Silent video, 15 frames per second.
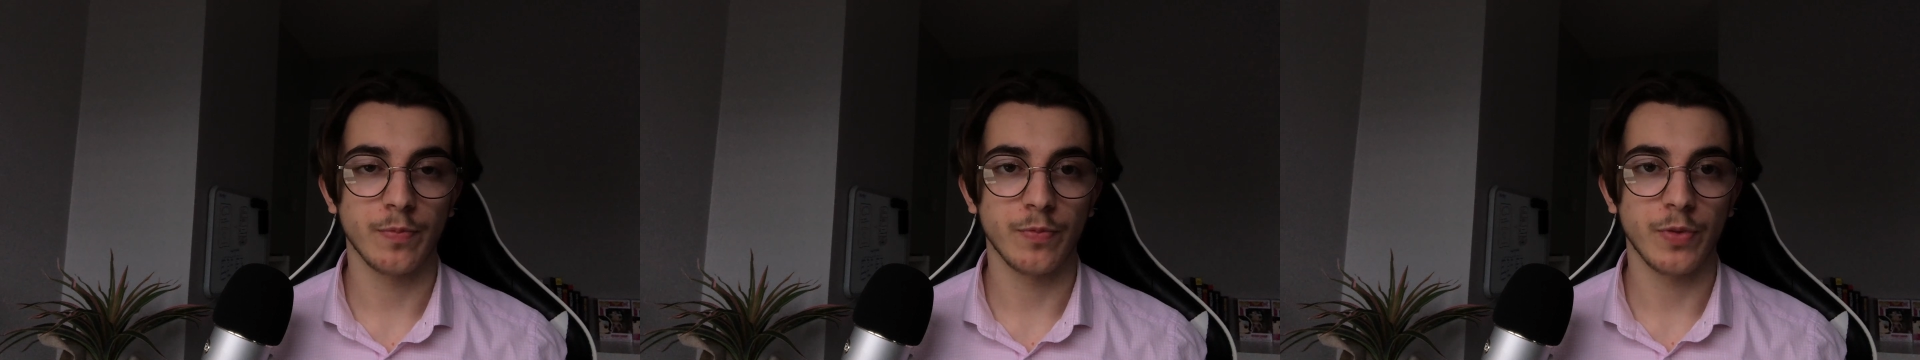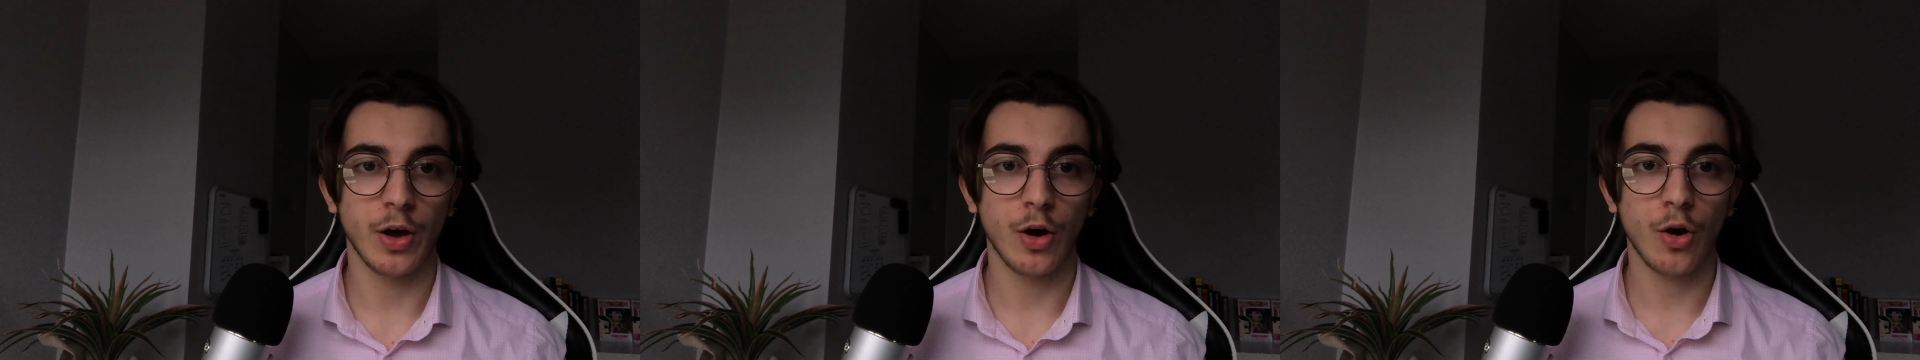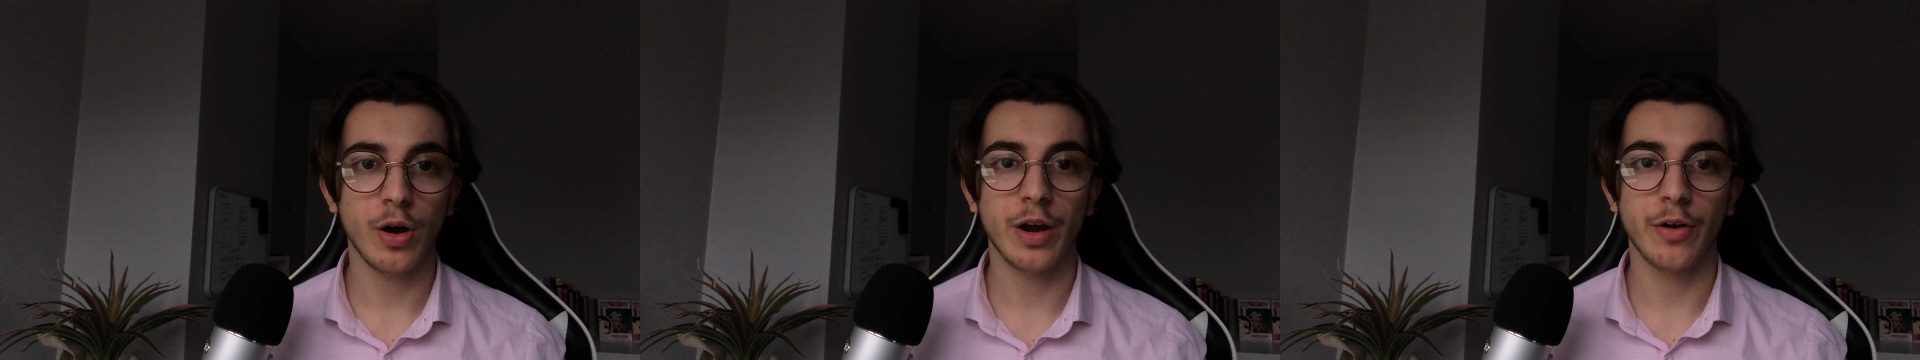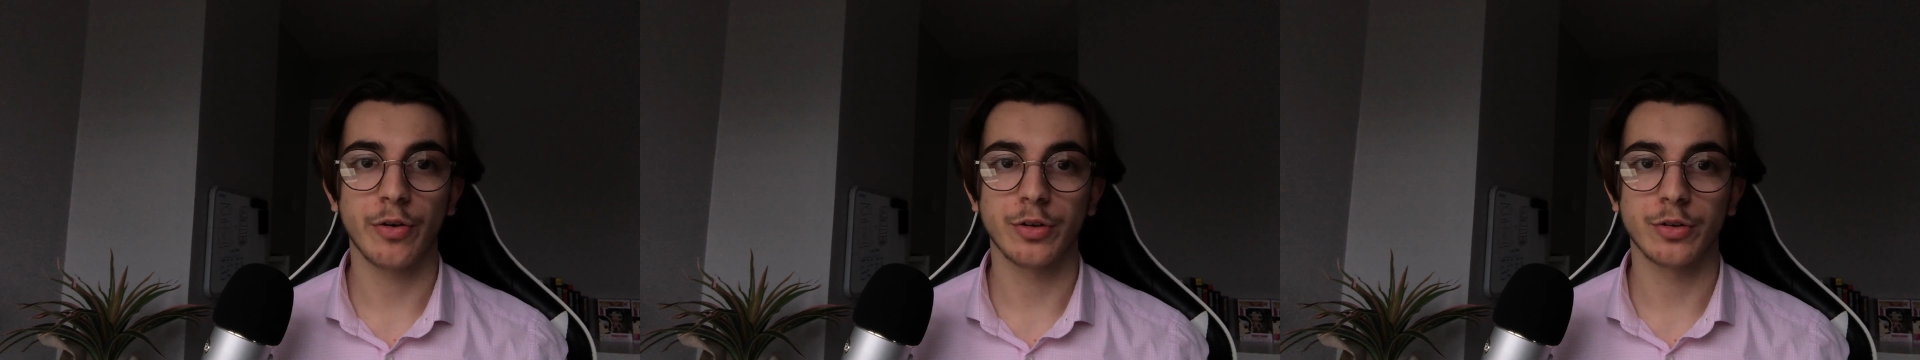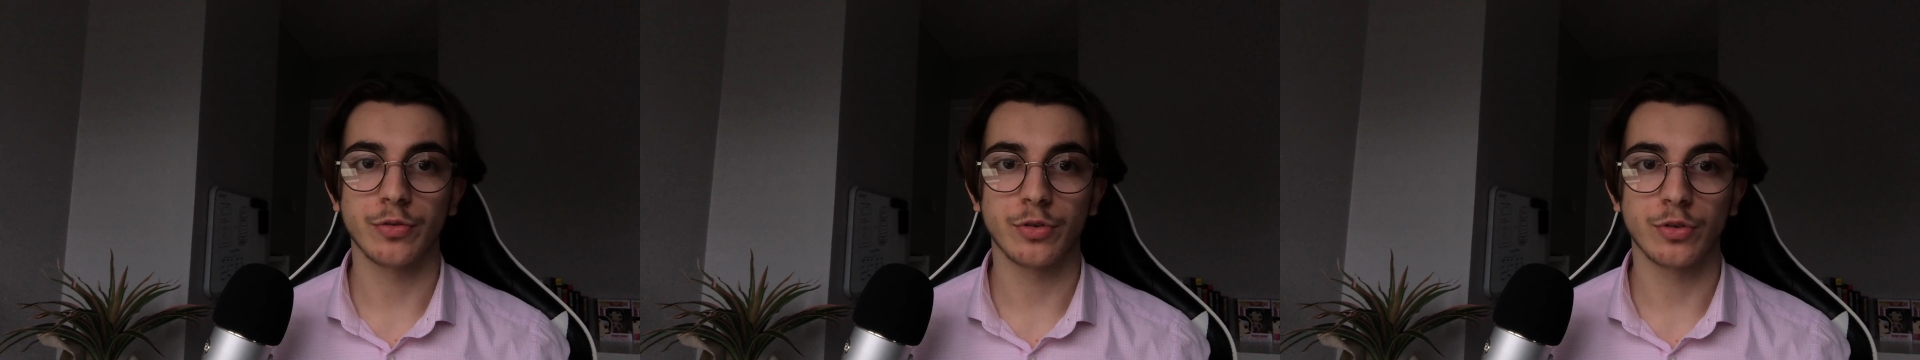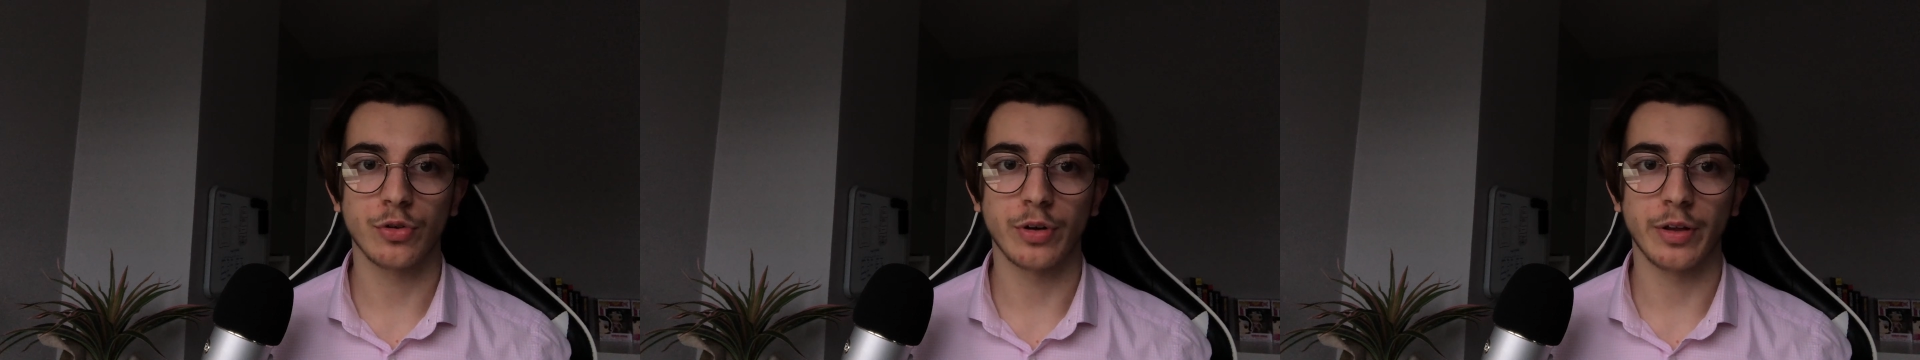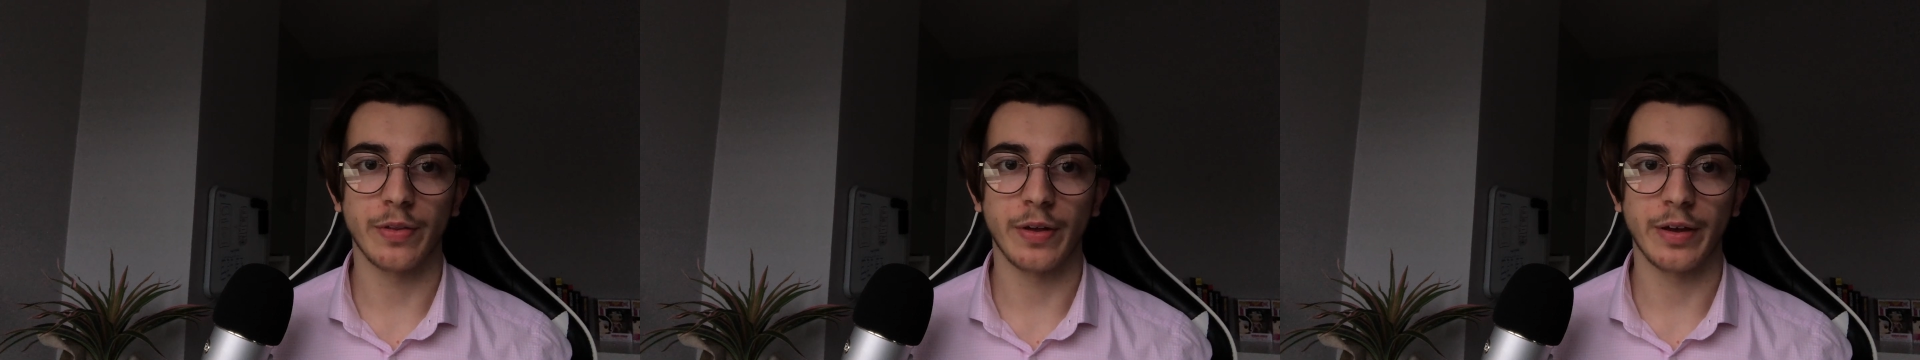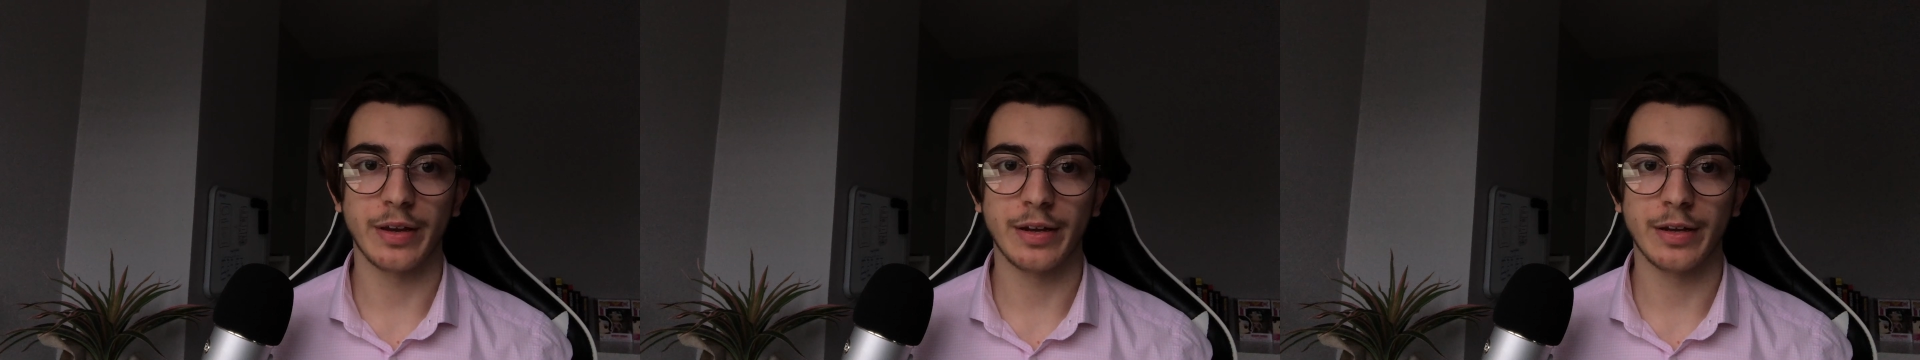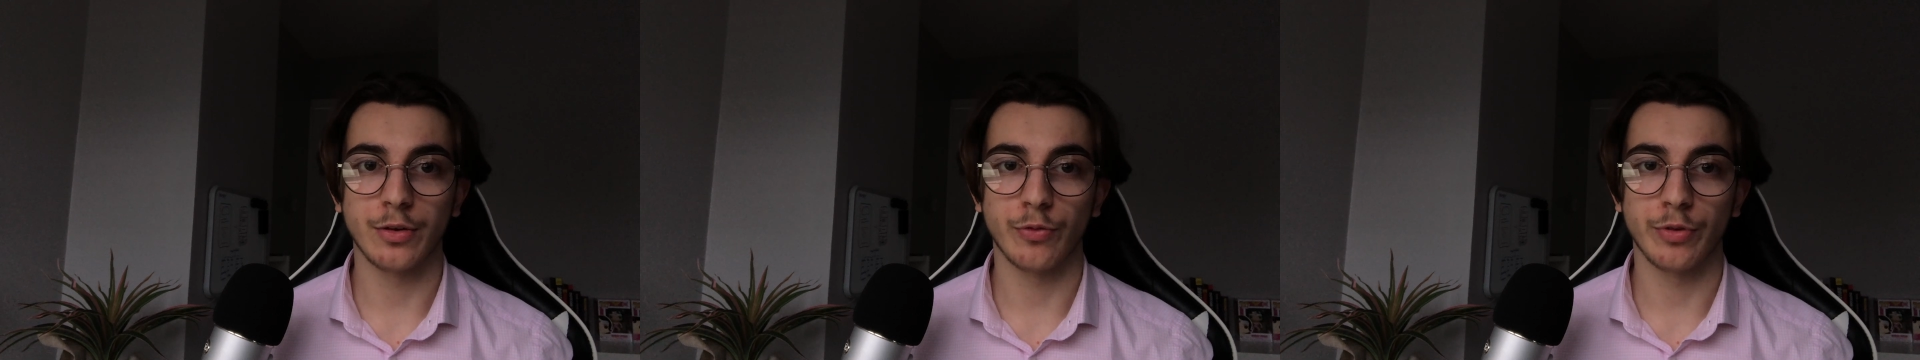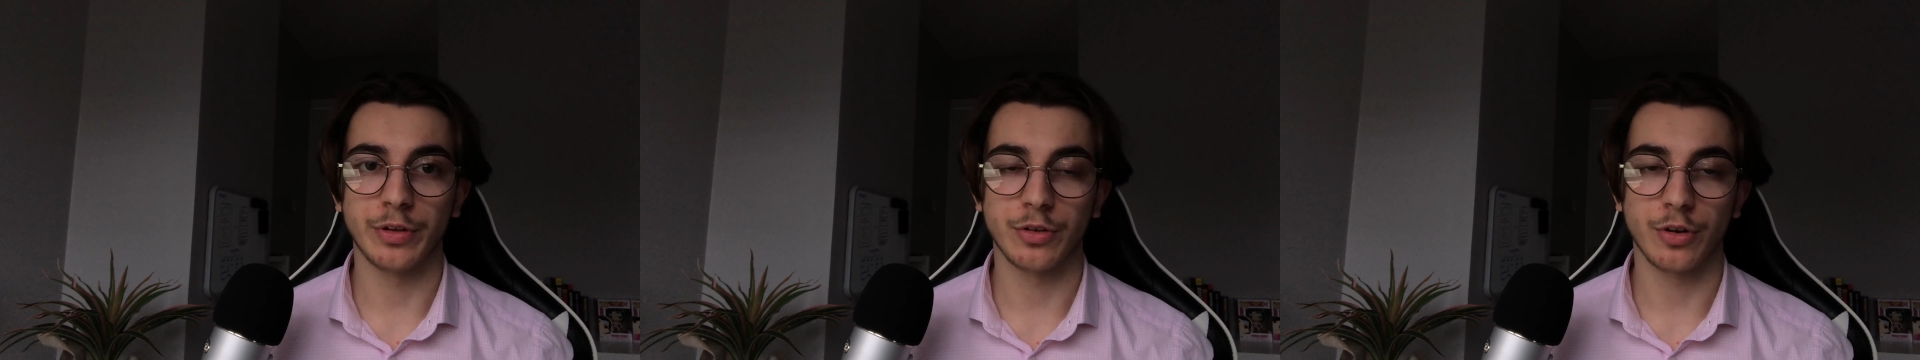there are areas of study that you need to
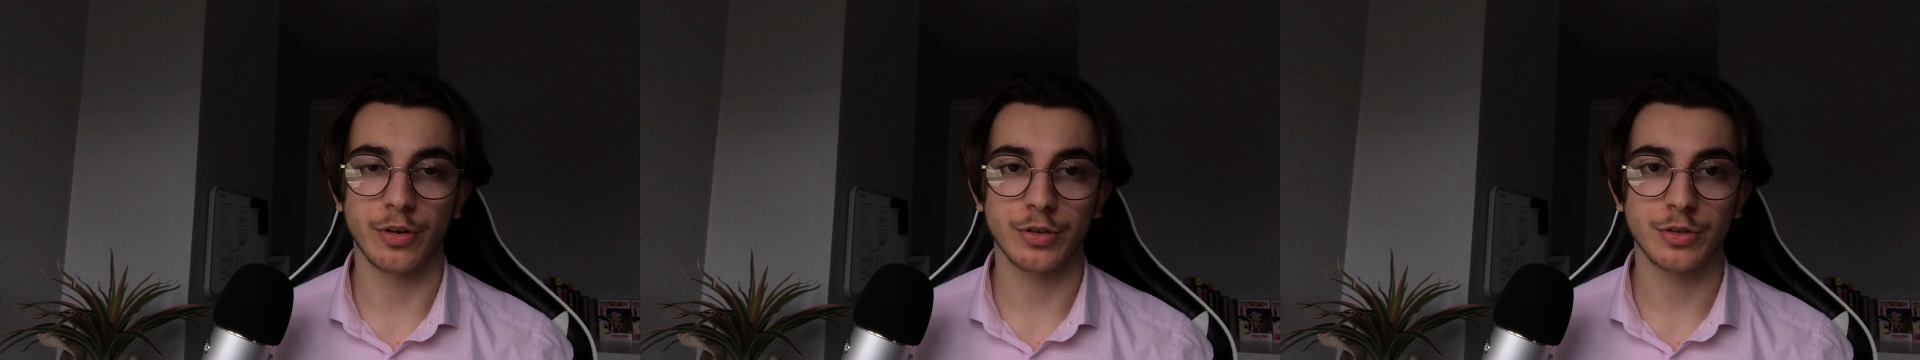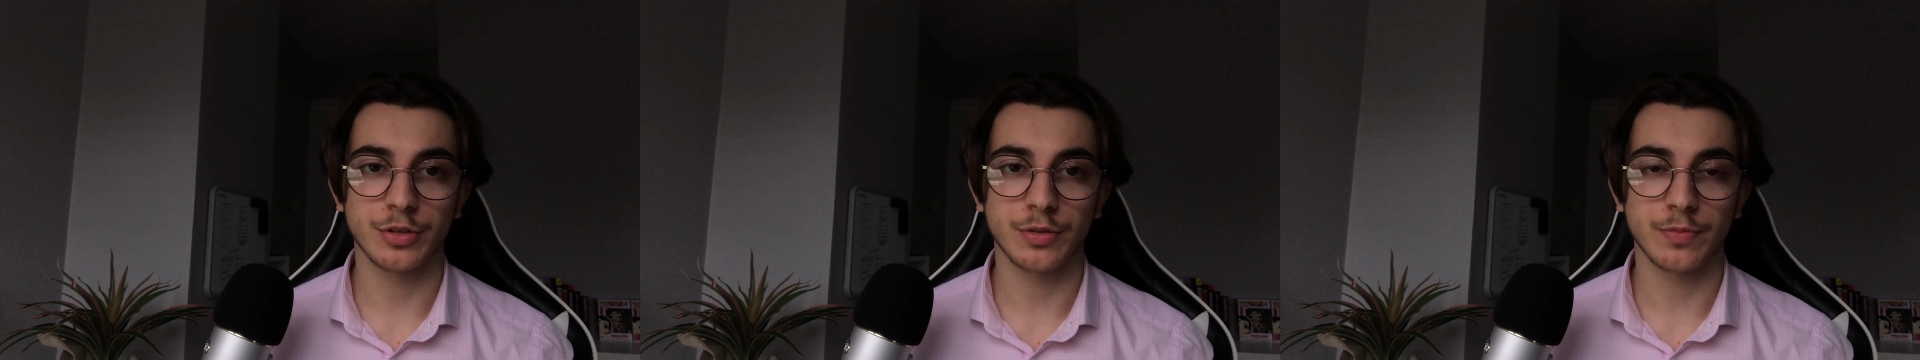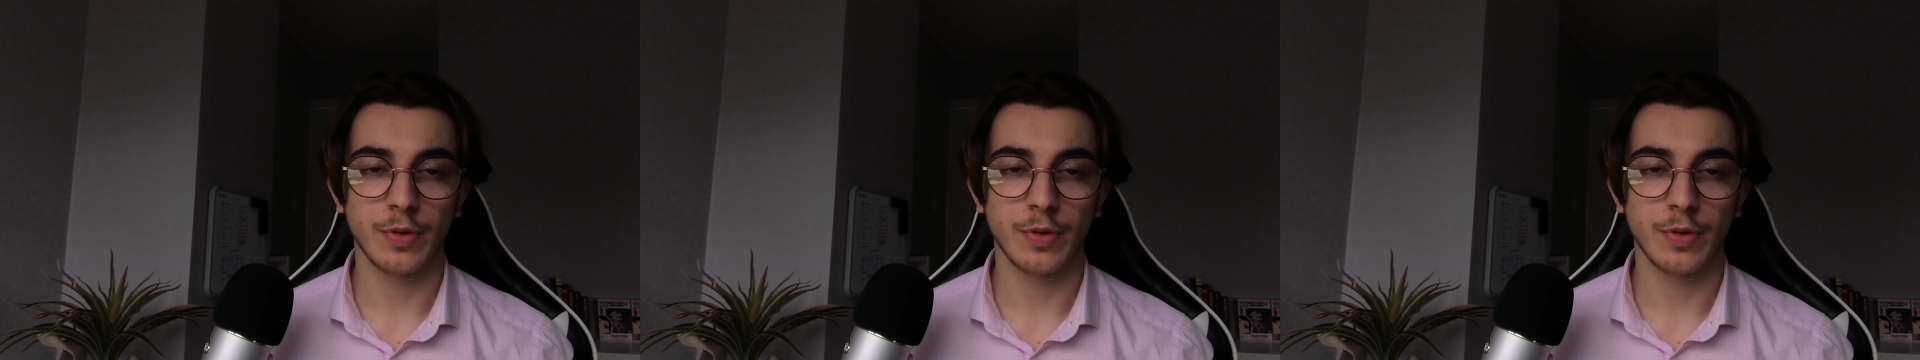research.